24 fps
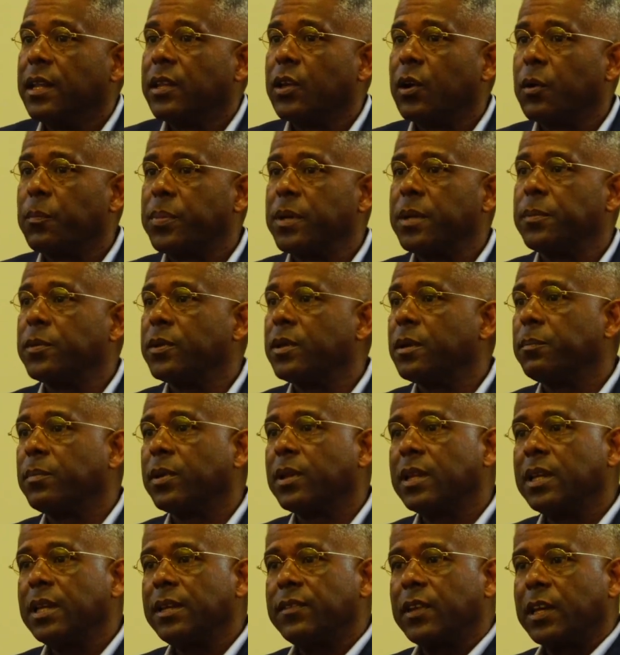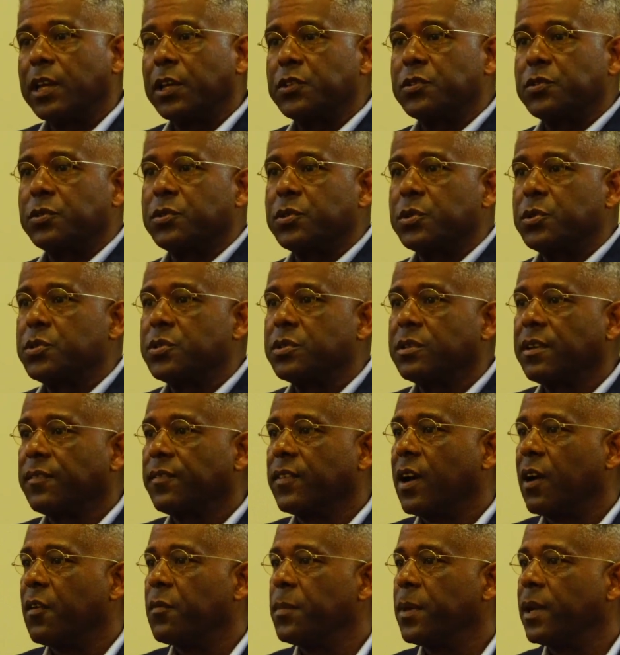there are people that believe the institution
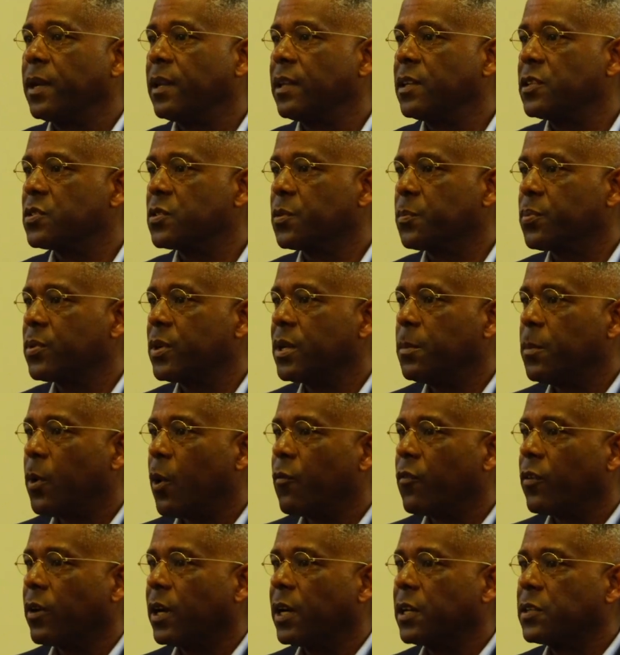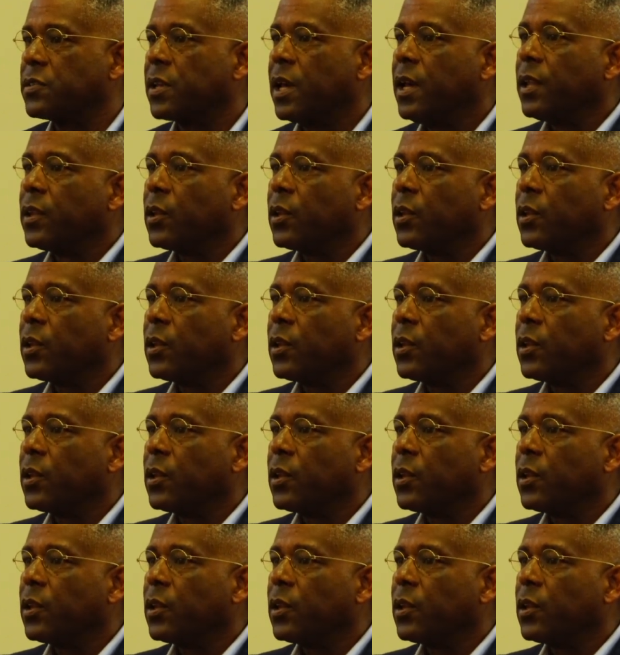of government is supreme over us.